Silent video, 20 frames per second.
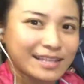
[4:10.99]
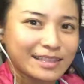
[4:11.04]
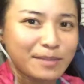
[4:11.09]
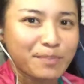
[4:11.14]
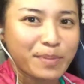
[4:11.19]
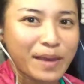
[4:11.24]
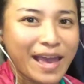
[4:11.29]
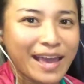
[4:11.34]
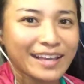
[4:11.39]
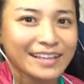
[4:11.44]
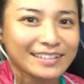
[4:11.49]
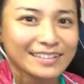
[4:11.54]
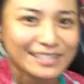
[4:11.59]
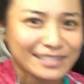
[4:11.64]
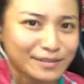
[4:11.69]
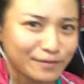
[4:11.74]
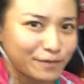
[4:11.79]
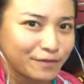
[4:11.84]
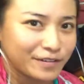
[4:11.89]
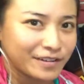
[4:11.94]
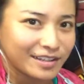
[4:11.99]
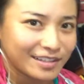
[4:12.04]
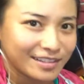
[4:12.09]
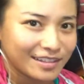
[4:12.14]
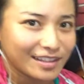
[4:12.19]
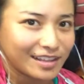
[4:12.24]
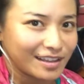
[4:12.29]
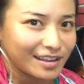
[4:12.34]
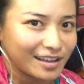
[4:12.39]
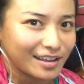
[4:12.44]
like the bag, it doesn't fit
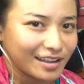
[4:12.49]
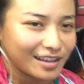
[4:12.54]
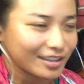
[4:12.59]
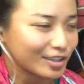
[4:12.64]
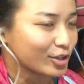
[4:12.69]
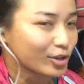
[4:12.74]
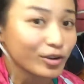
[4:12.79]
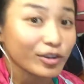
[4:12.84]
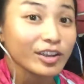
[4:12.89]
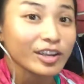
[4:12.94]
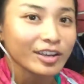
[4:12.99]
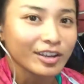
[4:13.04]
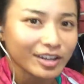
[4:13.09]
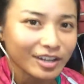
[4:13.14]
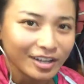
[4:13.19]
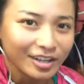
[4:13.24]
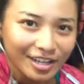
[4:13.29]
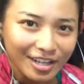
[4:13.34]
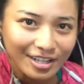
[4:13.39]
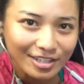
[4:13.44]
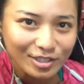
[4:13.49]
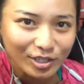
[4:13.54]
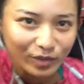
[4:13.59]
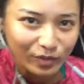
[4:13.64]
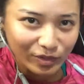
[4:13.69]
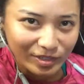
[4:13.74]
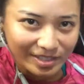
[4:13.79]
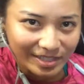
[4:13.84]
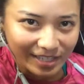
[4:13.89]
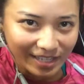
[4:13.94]
in the courier
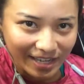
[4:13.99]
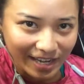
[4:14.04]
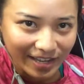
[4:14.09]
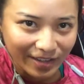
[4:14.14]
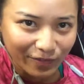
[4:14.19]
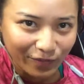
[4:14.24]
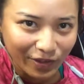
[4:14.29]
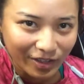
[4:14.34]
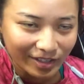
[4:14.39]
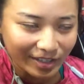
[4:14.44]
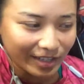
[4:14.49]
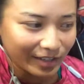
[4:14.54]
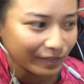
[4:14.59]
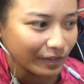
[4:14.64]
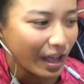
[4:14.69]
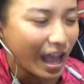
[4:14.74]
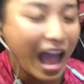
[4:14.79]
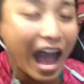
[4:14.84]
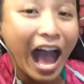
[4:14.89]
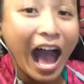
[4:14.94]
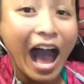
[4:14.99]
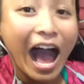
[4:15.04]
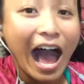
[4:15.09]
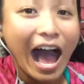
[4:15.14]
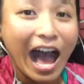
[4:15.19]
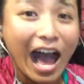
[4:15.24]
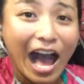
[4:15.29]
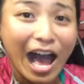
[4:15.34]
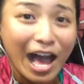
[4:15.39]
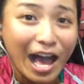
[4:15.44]
service that I avail of.
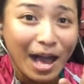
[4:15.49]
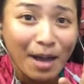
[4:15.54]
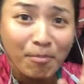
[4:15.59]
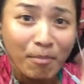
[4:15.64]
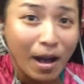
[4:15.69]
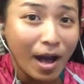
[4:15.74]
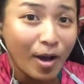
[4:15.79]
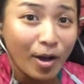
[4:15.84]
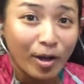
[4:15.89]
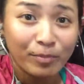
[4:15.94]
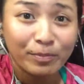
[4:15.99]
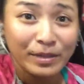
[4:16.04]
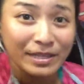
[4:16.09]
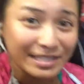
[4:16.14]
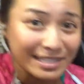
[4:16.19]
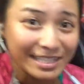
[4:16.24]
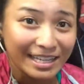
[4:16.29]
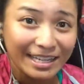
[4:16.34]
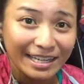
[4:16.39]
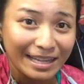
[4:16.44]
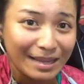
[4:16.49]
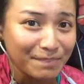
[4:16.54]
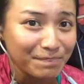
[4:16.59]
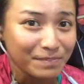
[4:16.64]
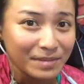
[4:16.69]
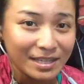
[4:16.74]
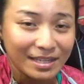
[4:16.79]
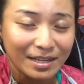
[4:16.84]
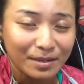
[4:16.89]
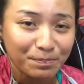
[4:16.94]
I'll be setting up
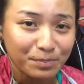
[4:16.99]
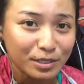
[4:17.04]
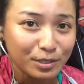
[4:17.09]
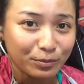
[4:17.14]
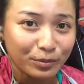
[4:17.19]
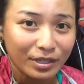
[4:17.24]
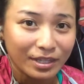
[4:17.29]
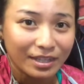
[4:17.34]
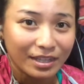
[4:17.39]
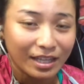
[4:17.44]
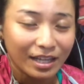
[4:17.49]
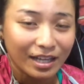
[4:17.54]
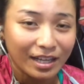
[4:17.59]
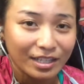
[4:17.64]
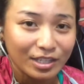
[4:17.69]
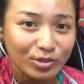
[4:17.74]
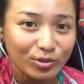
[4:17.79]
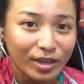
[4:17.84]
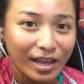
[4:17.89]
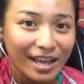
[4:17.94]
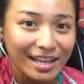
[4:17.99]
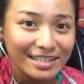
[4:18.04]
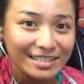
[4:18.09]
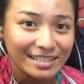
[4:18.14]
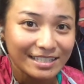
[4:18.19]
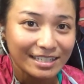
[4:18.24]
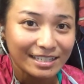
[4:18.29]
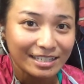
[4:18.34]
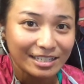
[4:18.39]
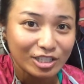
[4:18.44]
meetups with you
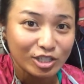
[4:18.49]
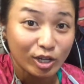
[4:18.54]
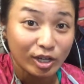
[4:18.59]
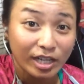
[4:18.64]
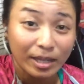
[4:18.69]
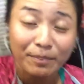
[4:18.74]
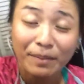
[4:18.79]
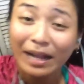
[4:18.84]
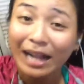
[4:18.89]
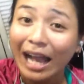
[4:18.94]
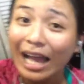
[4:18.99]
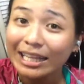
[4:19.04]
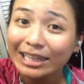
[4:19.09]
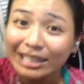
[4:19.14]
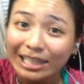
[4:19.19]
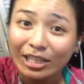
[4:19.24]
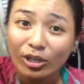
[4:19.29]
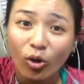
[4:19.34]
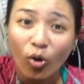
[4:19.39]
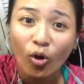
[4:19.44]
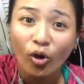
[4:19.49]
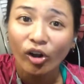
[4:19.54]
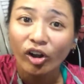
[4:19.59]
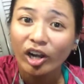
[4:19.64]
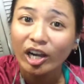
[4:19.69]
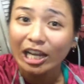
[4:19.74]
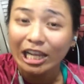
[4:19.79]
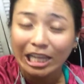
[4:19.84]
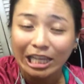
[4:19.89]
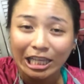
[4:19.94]
guys in Circuit Makati
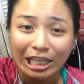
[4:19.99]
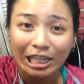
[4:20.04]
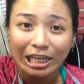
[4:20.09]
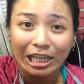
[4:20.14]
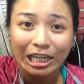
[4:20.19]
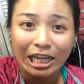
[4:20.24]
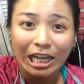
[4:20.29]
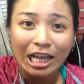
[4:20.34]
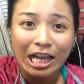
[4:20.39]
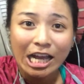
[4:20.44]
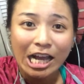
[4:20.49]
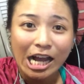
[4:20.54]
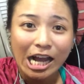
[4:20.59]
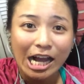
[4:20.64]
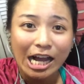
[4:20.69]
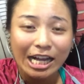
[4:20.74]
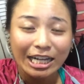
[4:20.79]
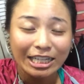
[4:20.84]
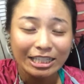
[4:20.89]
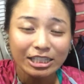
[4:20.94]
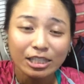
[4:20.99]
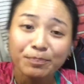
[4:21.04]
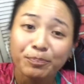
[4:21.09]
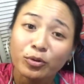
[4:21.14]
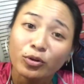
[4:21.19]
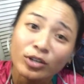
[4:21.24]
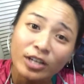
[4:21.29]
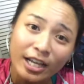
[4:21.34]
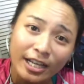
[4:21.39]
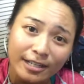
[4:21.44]
or in
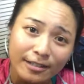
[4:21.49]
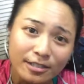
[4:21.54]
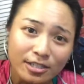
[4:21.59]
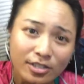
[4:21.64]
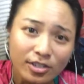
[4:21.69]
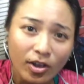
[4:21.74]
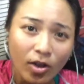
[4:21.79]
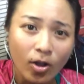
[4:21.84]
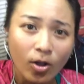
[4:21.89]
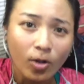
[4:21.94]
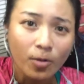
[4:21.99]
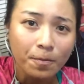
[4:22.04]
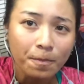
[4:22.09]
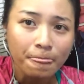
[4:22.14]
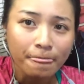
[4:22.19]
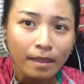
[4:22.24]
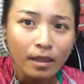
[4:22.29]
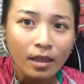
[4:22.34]
Katipunan. So